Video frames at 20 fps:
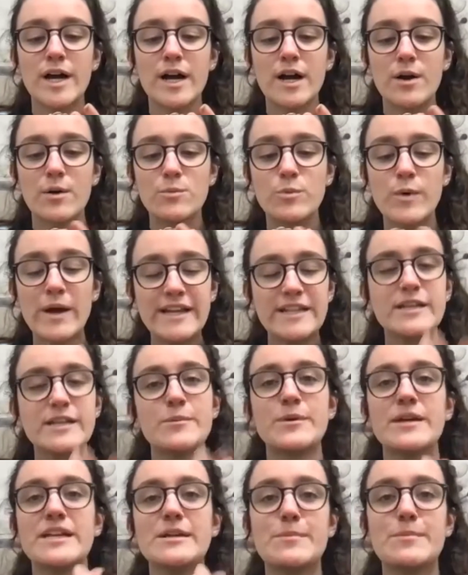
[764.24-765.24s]
when
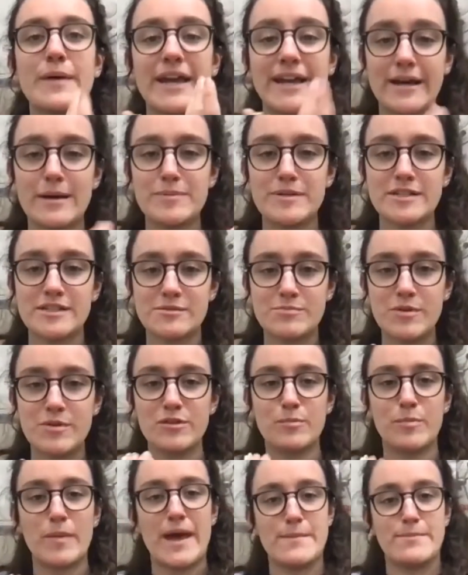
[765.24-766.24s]
you pick up a
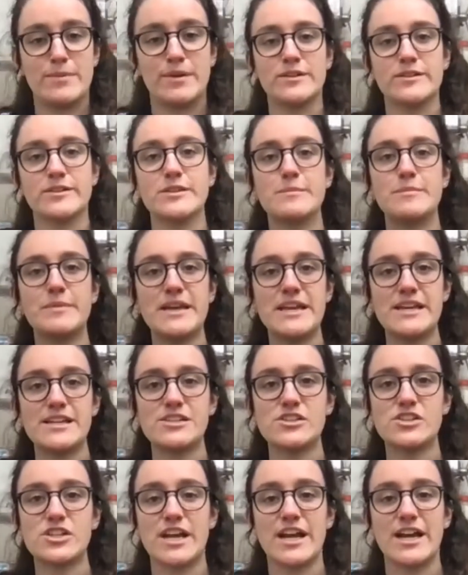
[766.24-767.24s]
smooth pebble on the
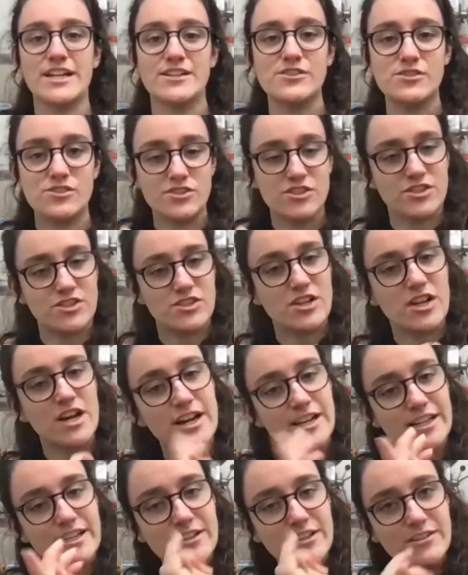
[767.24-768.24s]
beach and you just
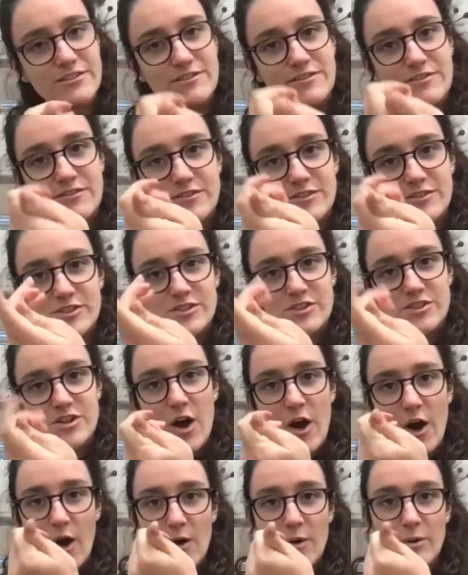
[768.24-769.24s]
kind of just
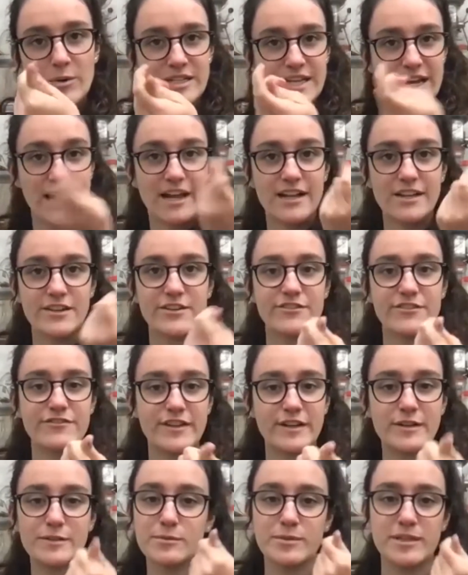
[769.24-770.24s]
hold it and you
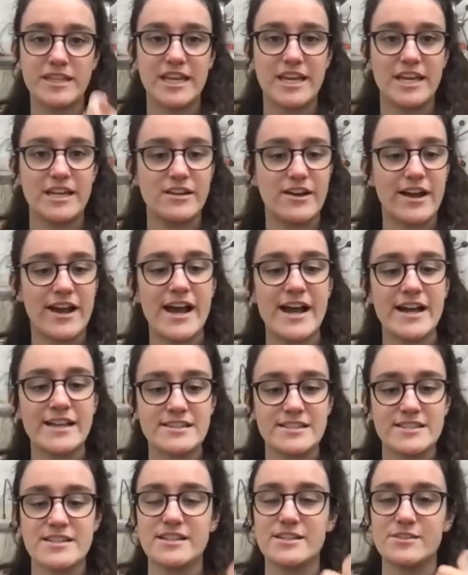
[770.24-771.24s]
fiddle with it in your
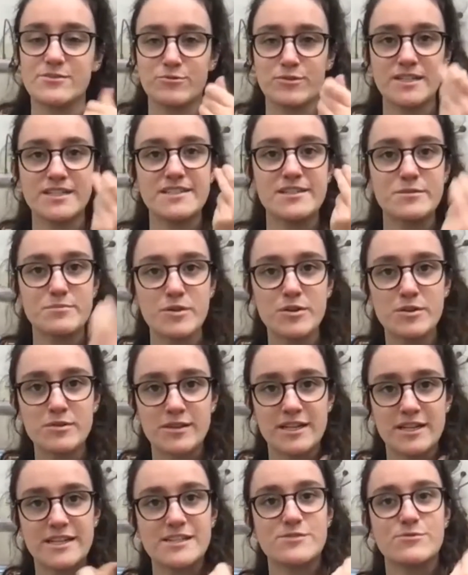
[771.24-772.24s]
hands, and it's really smooth
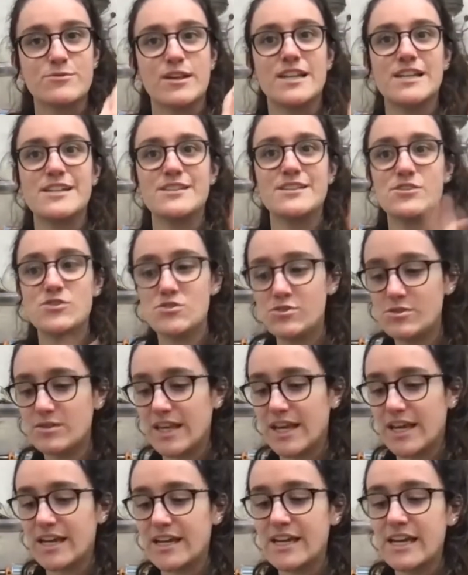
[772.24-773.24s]
and it's really
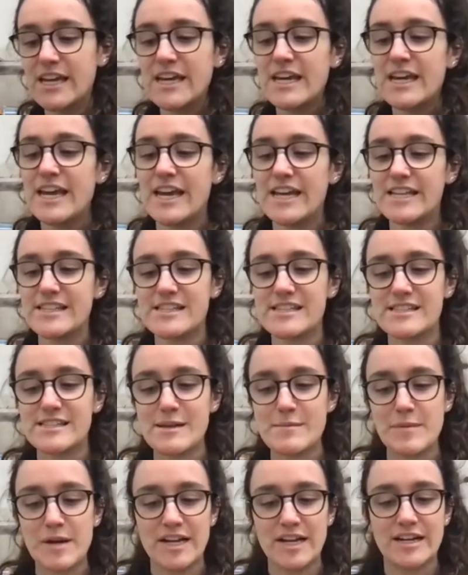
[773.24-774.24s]
soothing. It's a
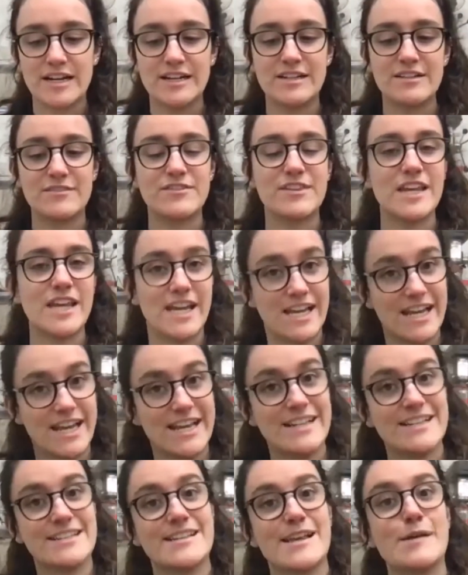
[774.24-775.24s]
similar kind of thing,
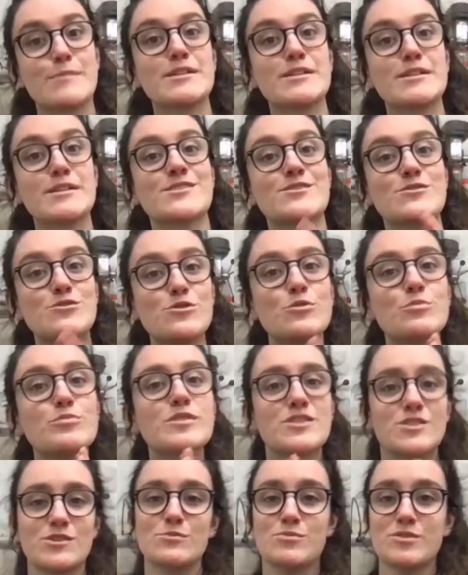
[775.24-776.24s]
except it's super
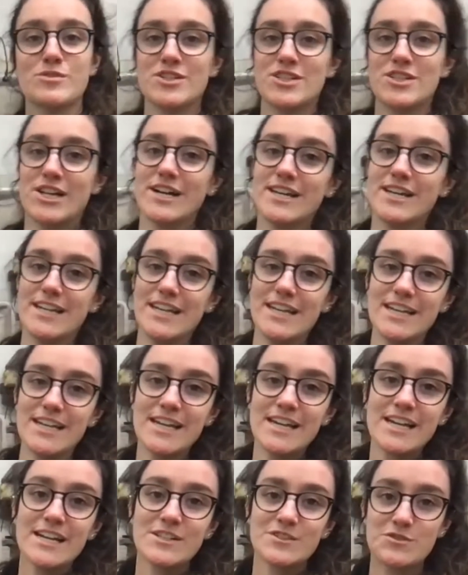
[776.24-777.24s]
shiny,
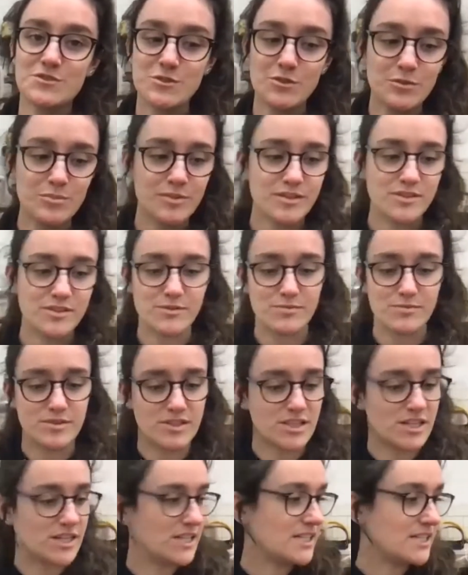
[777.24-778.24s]
super
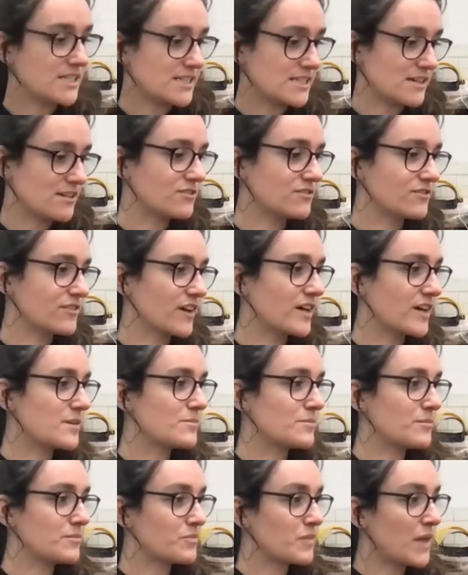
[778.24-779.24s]
shiny
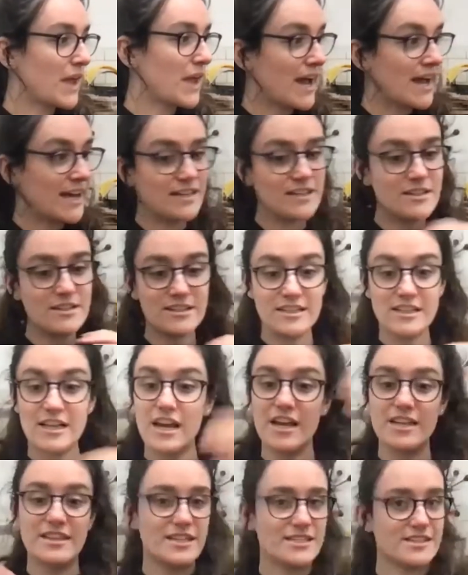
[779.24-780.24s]
silver. And
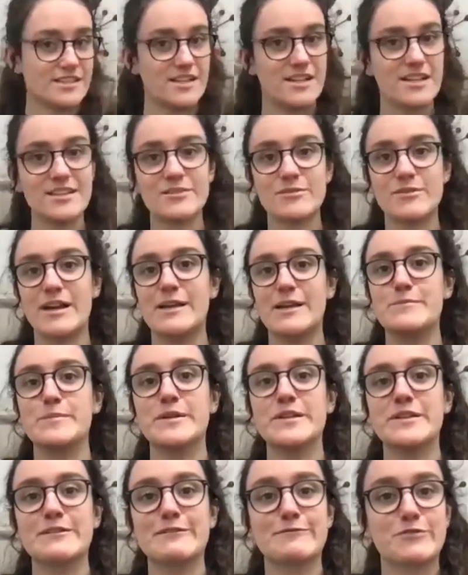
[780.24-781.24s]
that's another
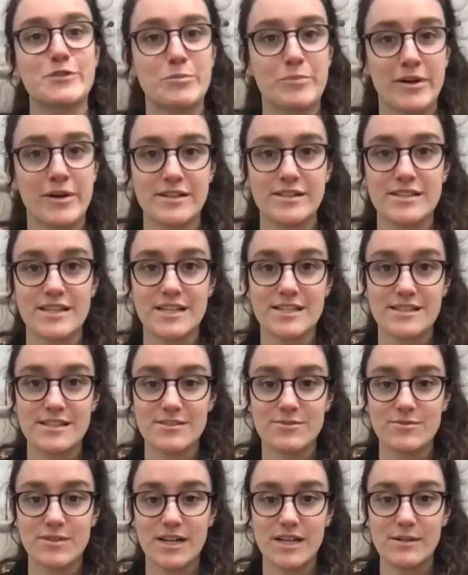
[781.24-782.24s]
element of the process
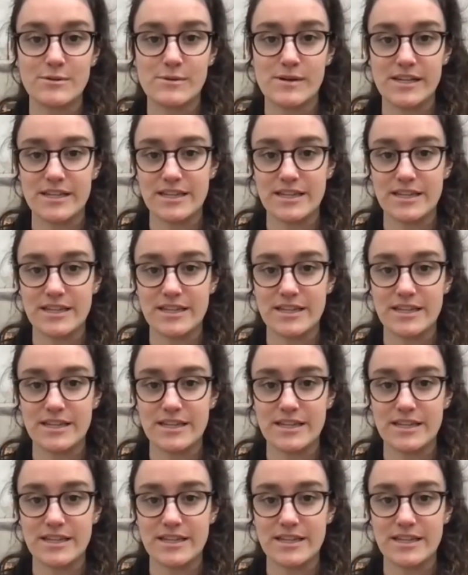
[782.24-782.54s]
that's really quite